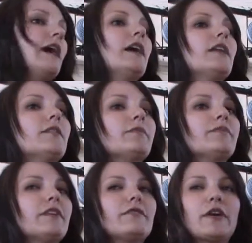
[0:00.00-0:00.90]
And um,
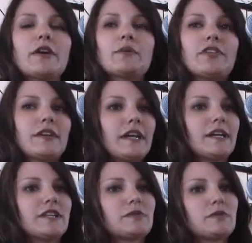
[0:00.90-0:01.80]
they varied within
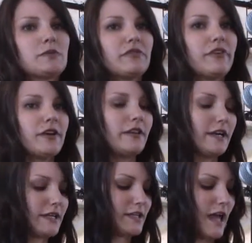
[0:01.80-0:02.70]
age, which we are very
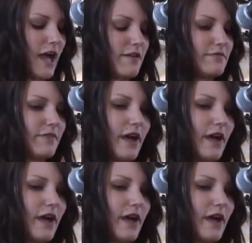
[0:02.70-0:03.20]
lucky to have,